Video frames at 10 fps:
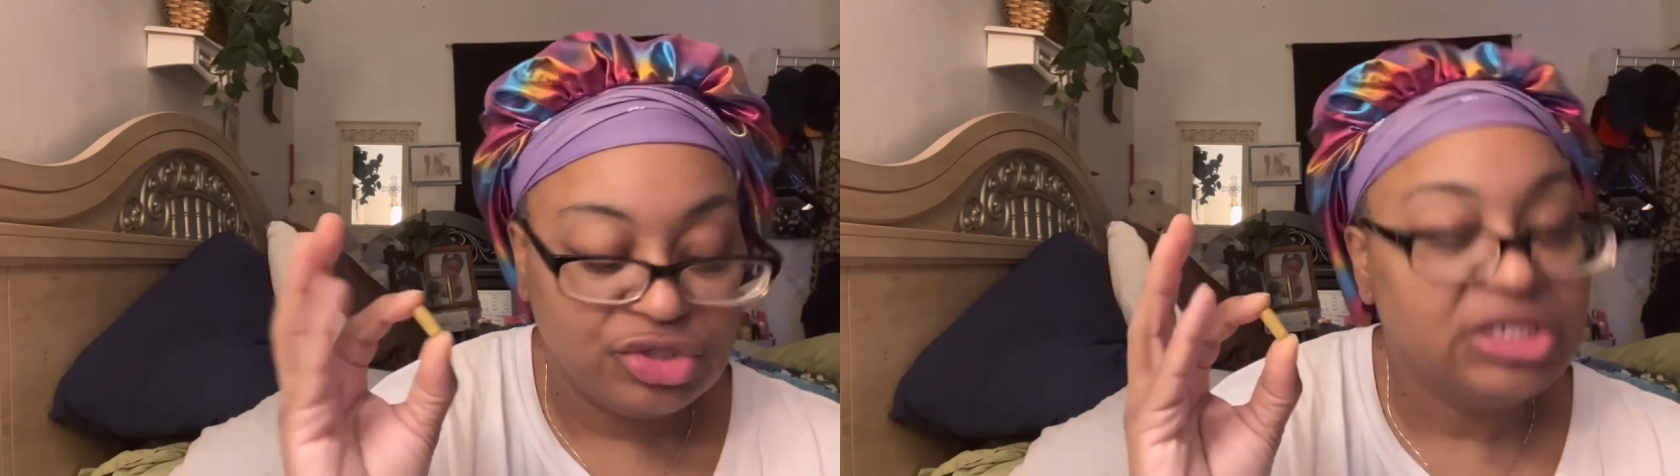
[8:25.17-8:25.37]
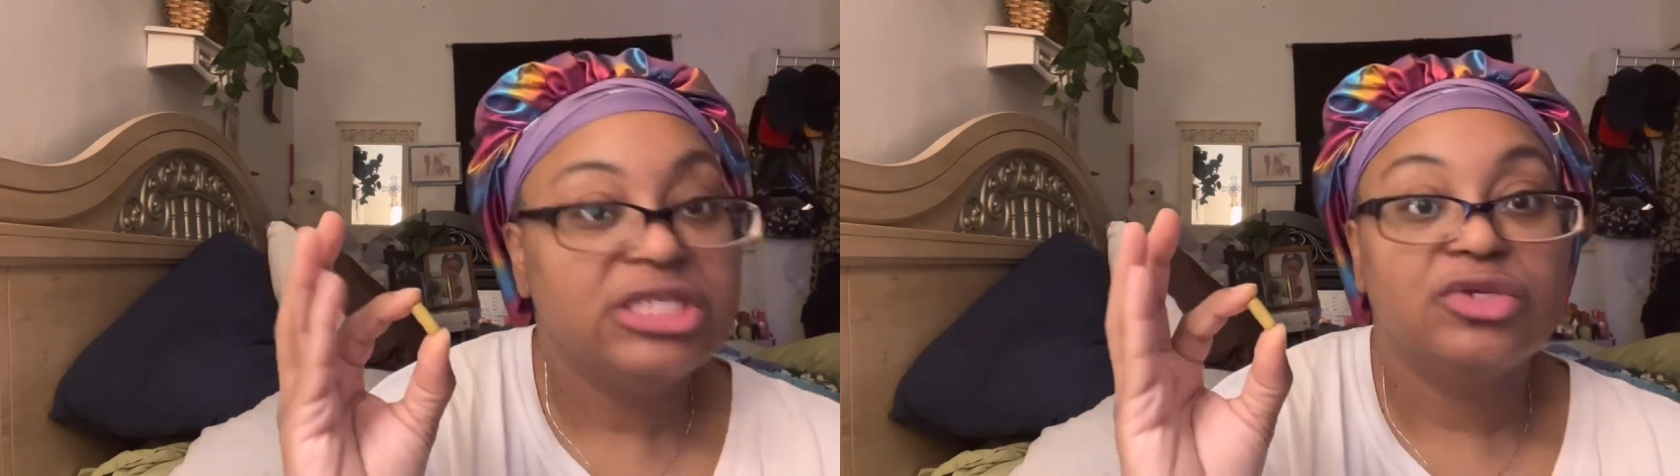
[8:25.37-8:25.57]

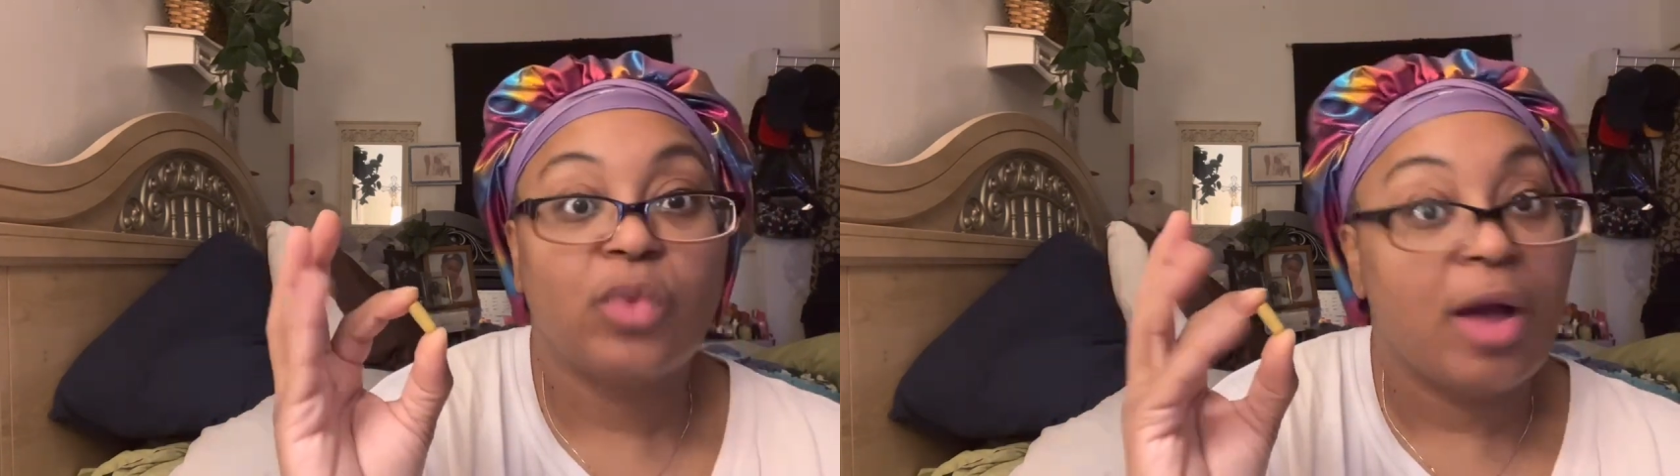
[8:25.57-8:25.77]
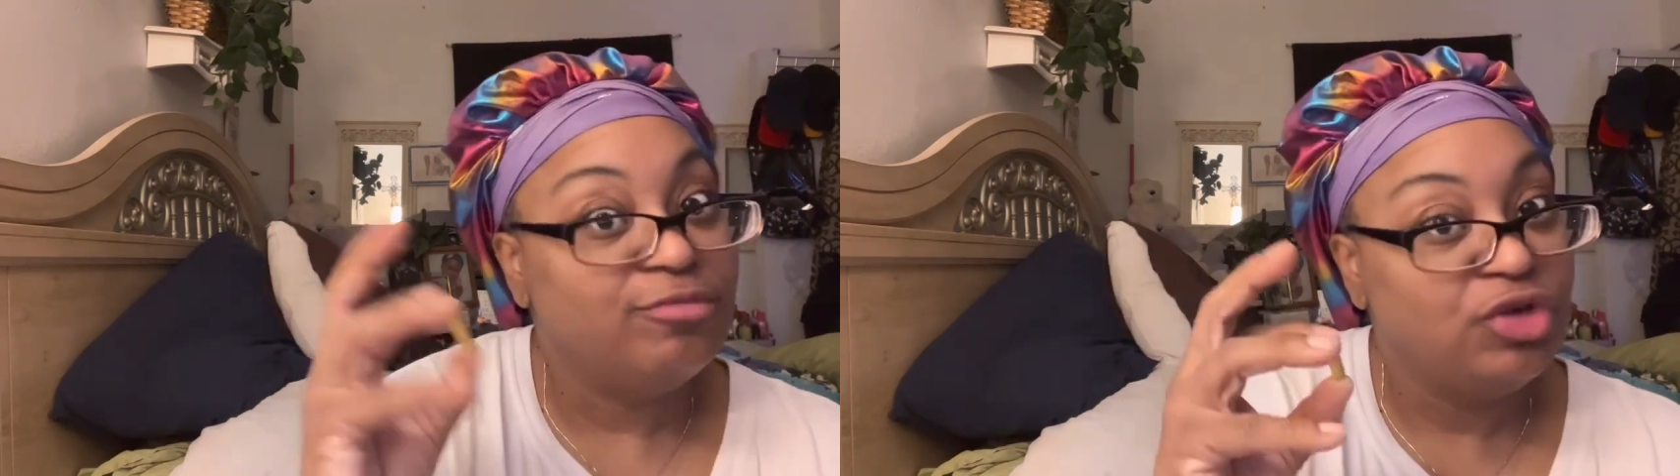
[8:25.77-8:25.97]
This is,
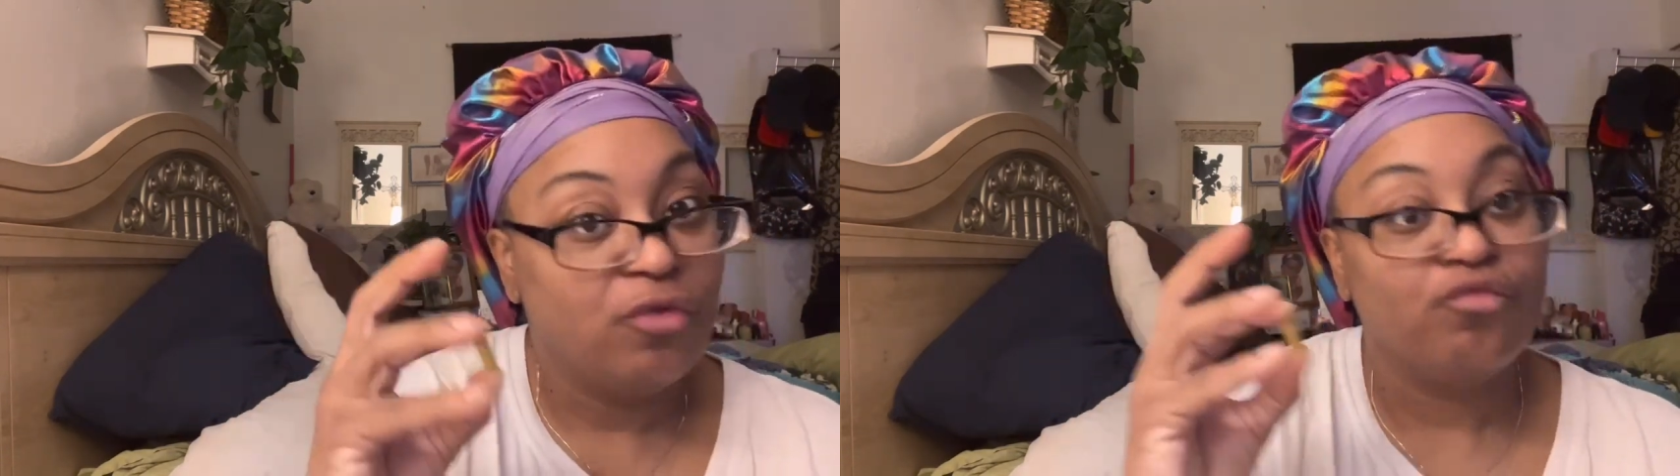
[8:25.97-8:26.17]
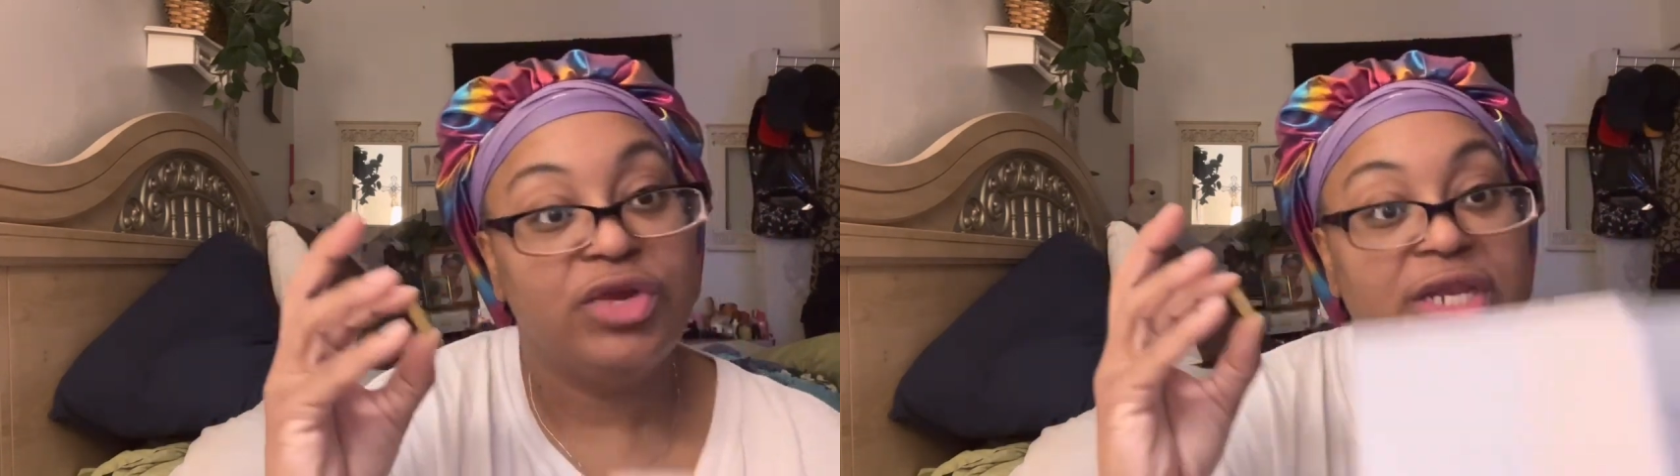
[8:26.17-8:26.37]
I'm,
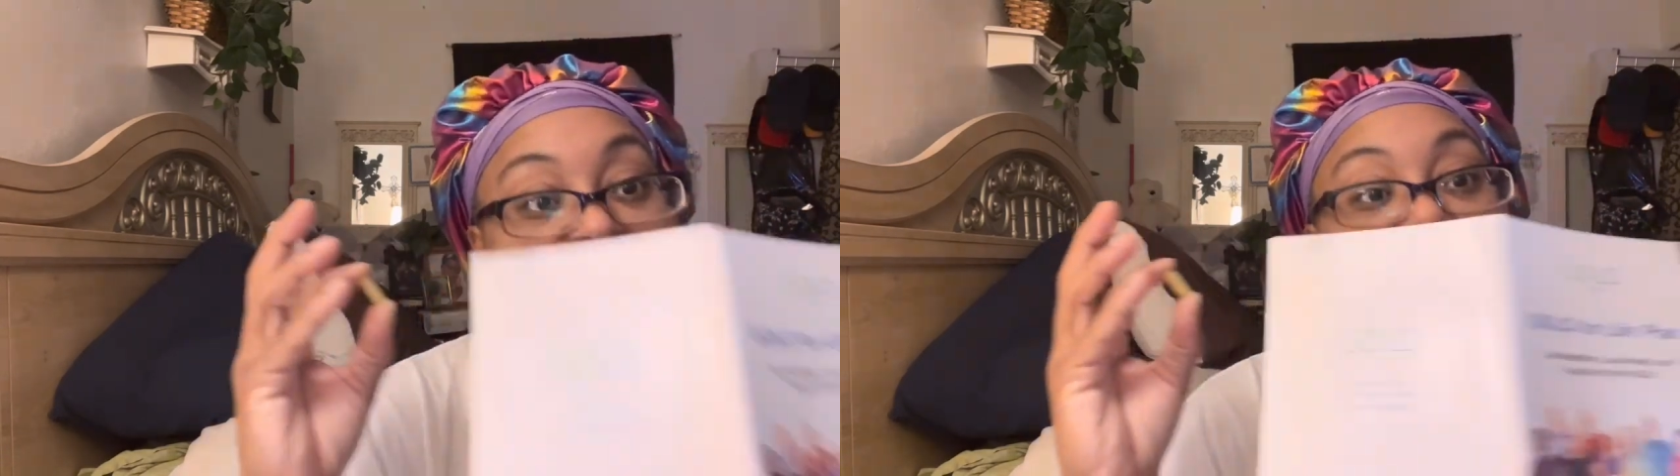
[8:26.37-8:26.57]
I'm reading